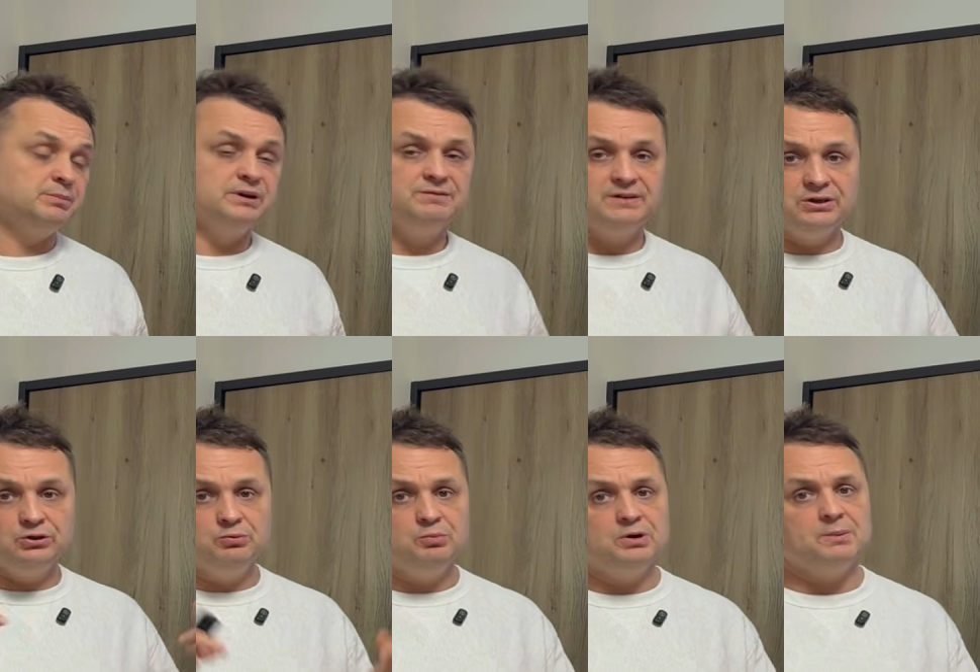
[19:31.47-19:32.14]
But if I
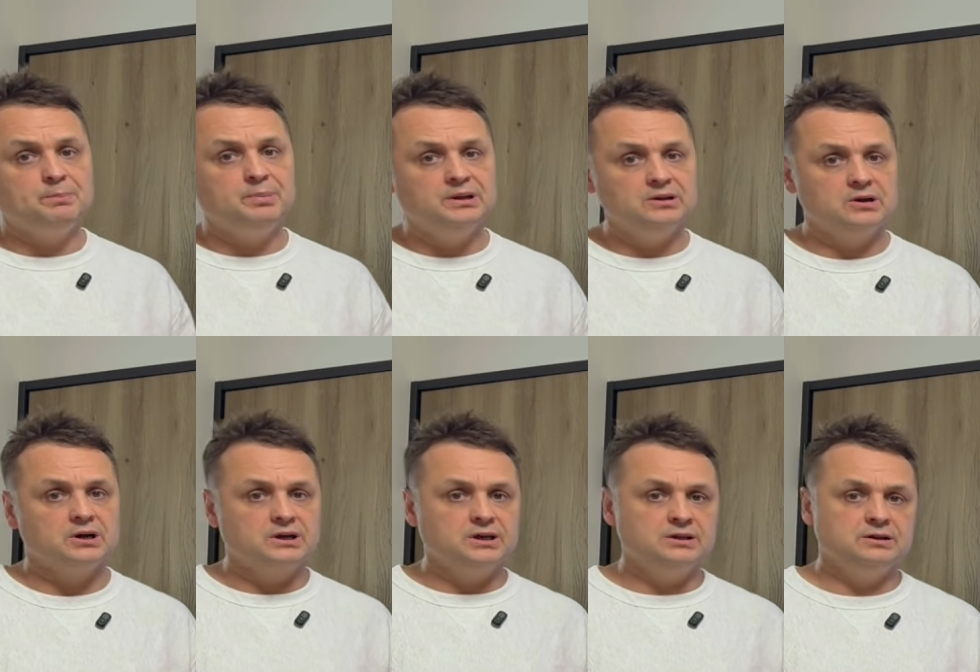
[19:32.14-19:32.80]
do put a pin
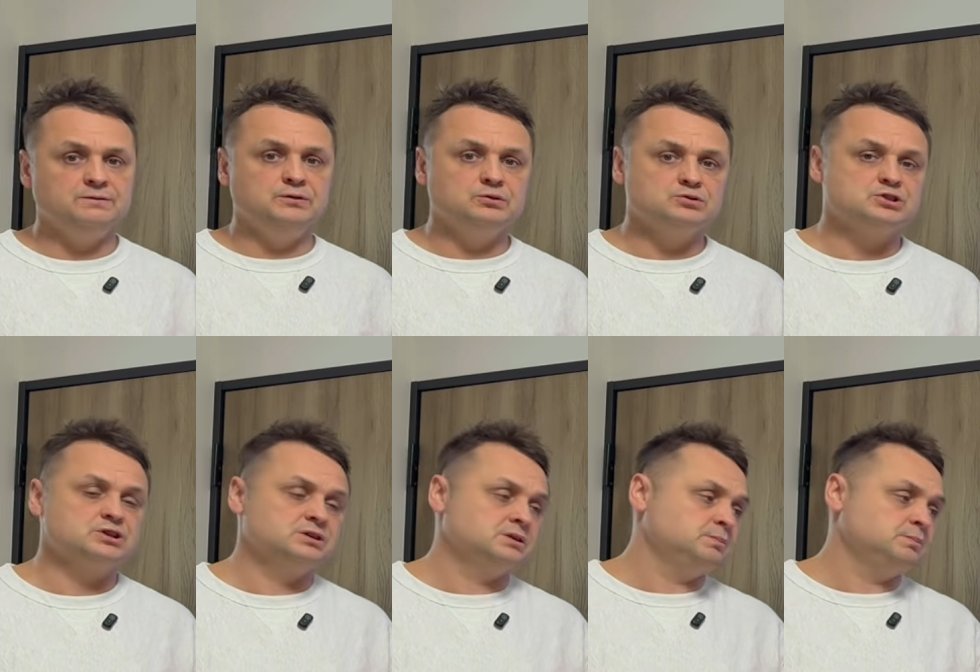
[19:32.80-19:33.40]
lock in the future,